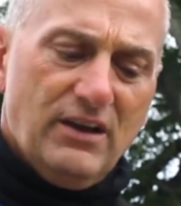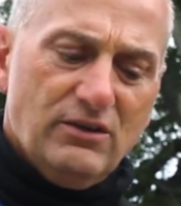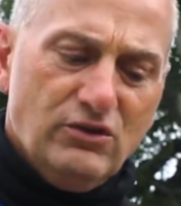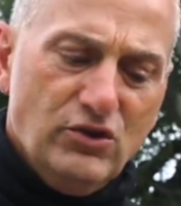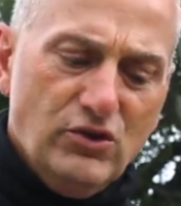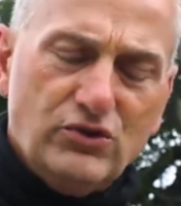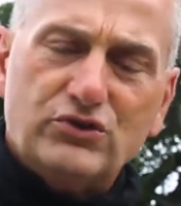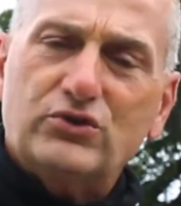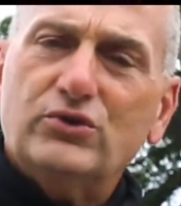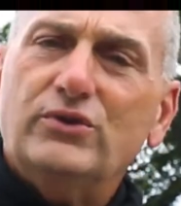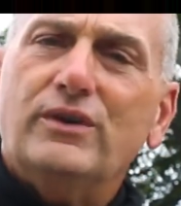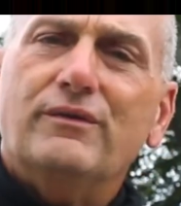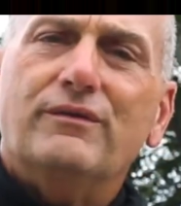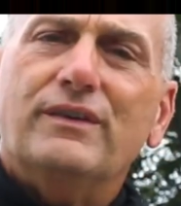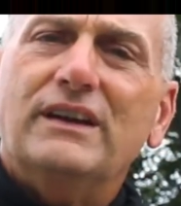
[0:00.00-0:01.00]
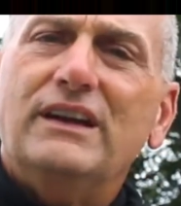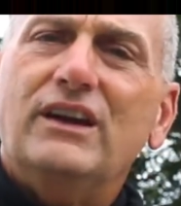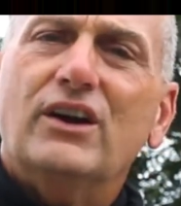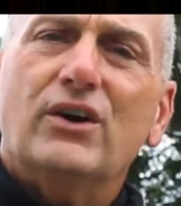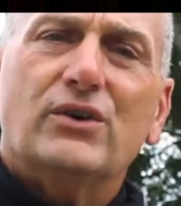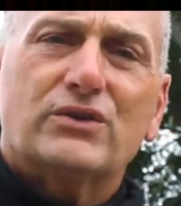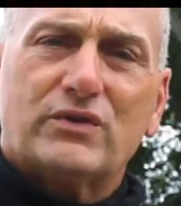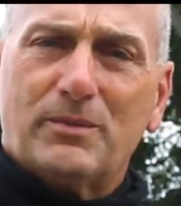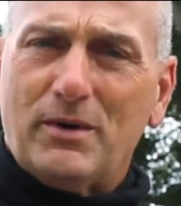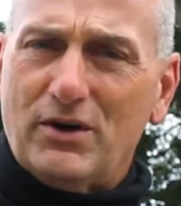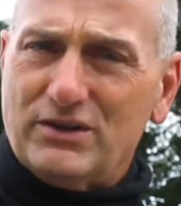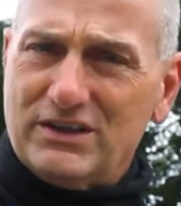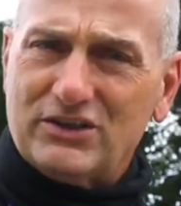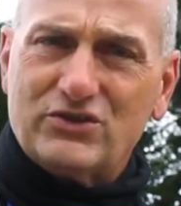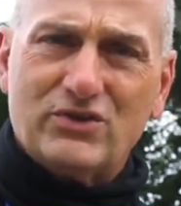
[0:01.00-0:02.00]
new student videos from our
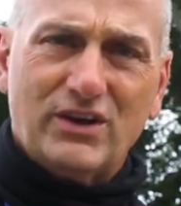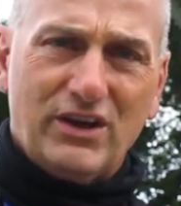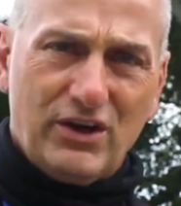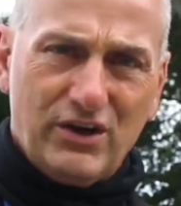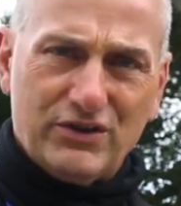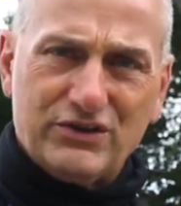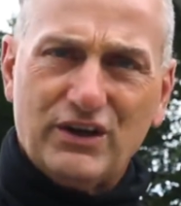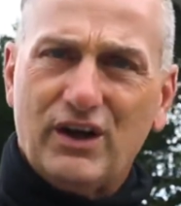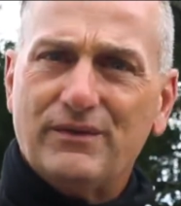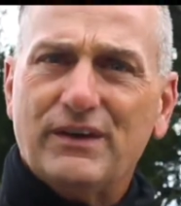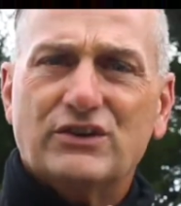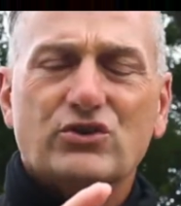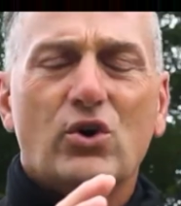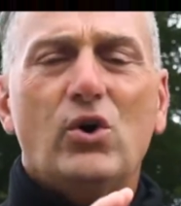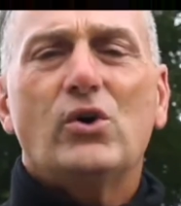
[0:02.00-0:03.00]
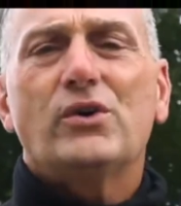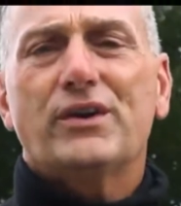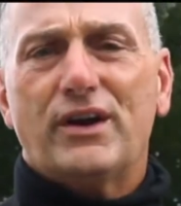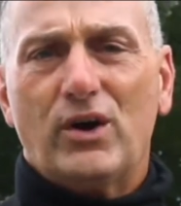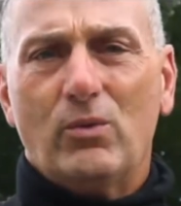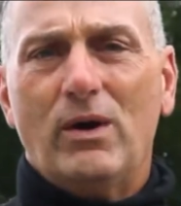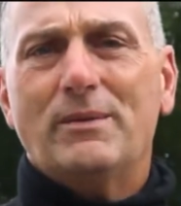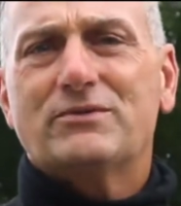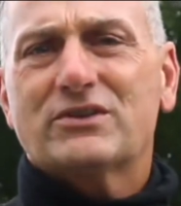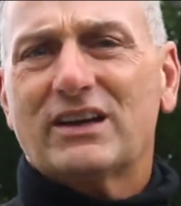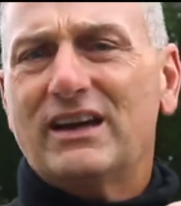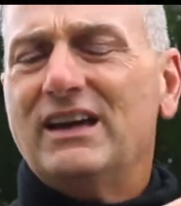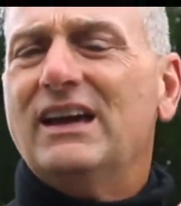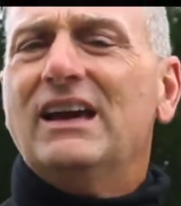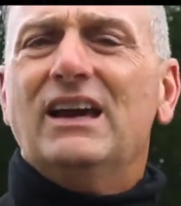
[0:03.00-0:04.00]
district and ourselves. It's all on our
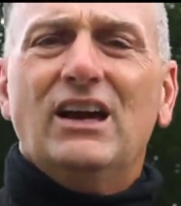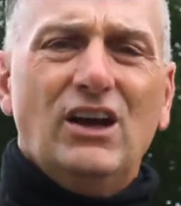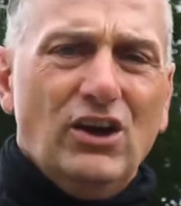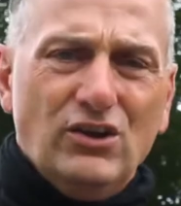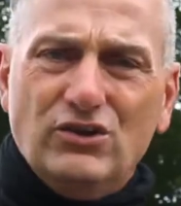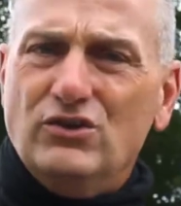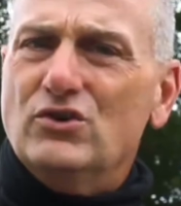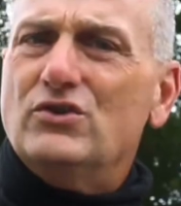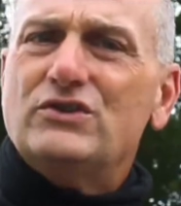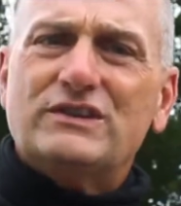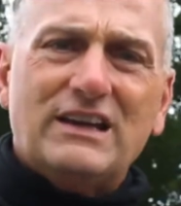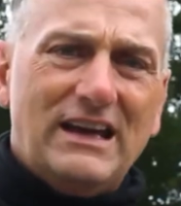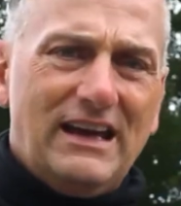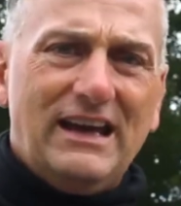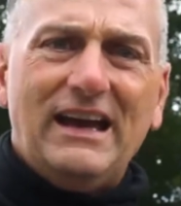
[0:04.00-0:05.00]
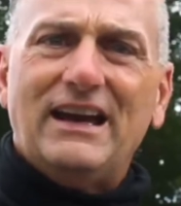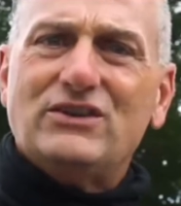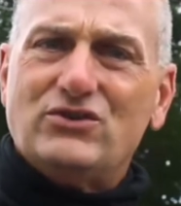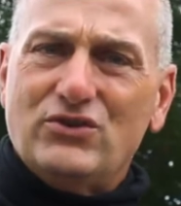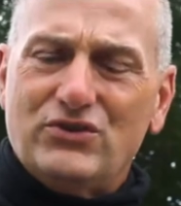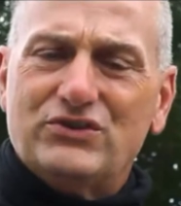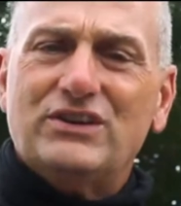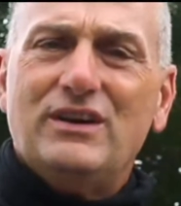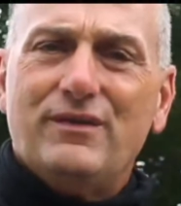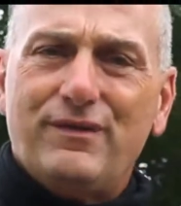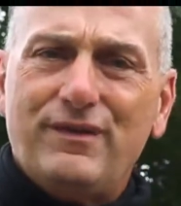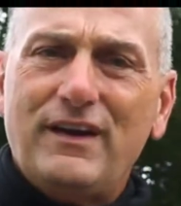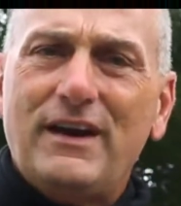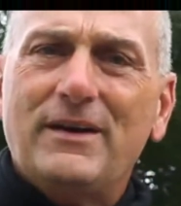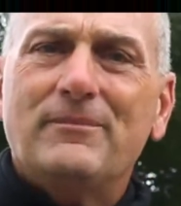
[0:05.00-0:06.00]
website. Use that as you see
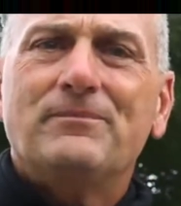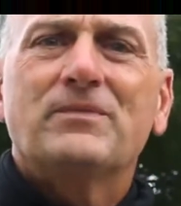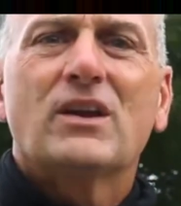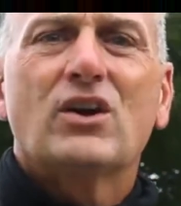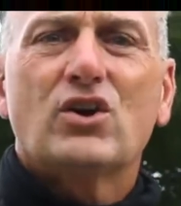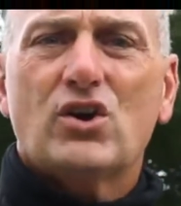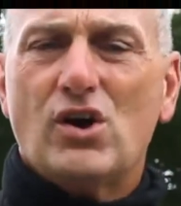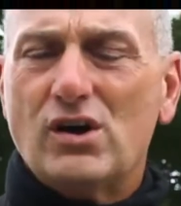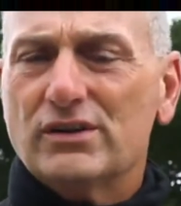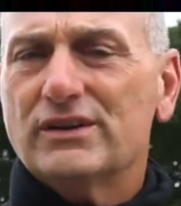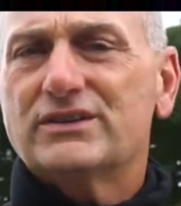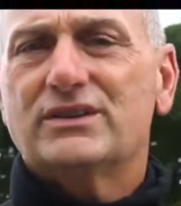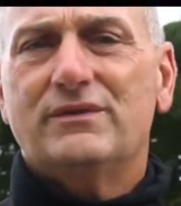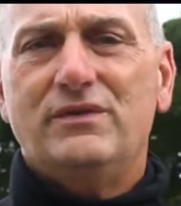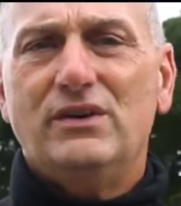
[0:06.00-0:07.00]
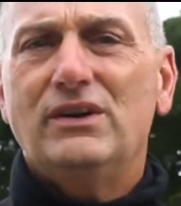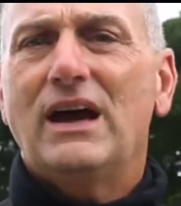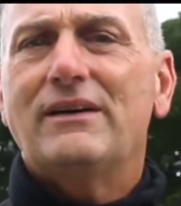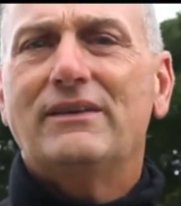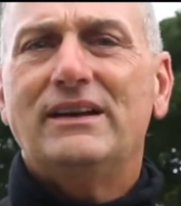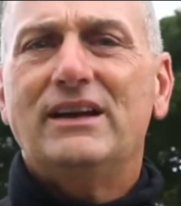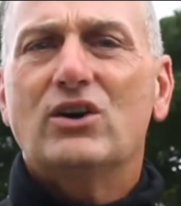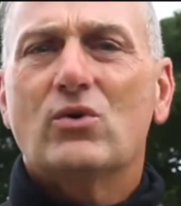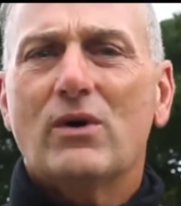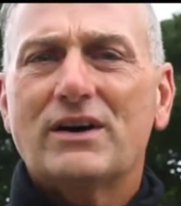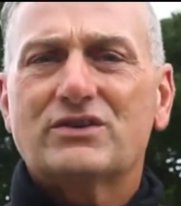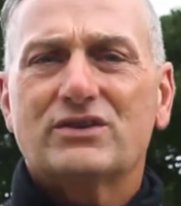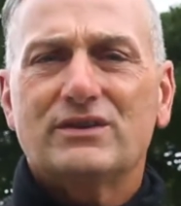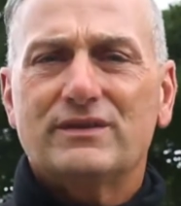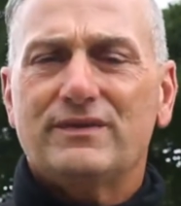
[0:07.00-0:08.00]
fit. Call us if you have any
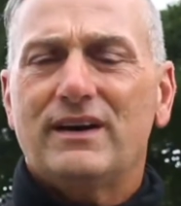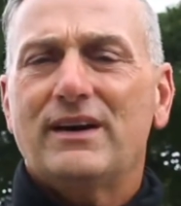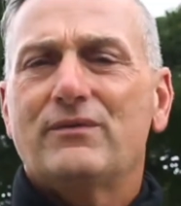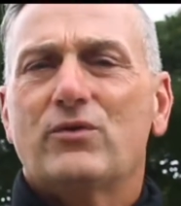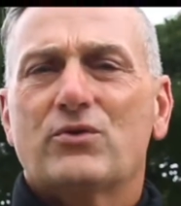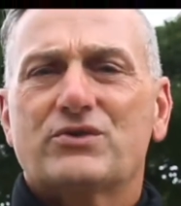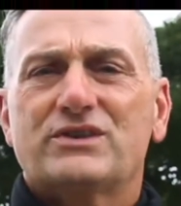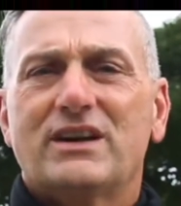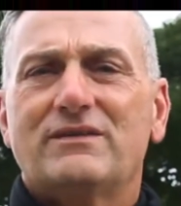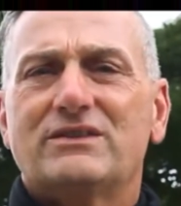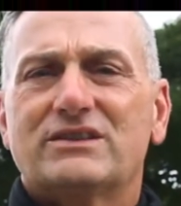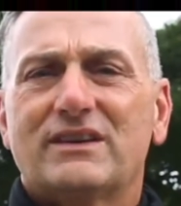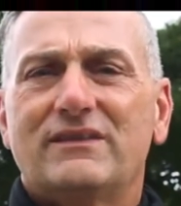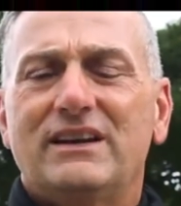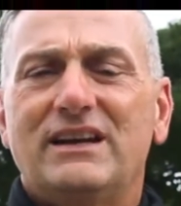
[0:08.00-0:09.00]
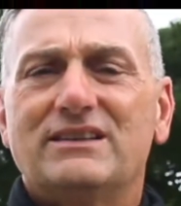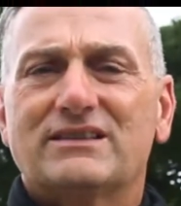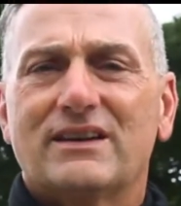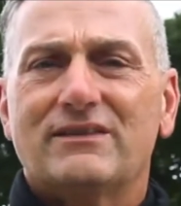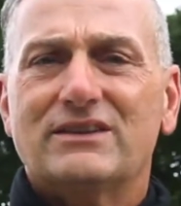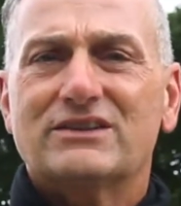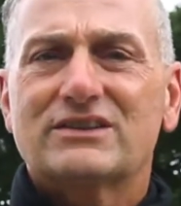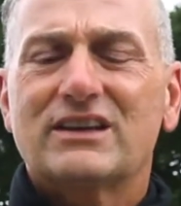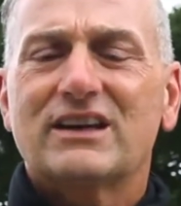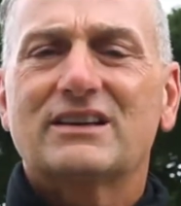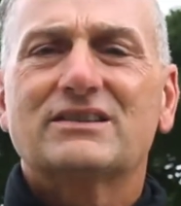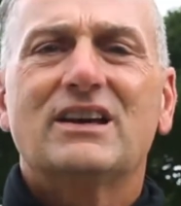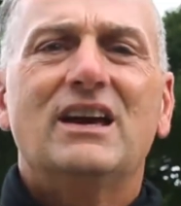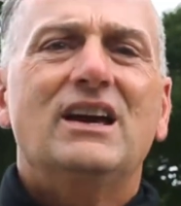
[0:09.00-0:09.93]
questions, 547-7876.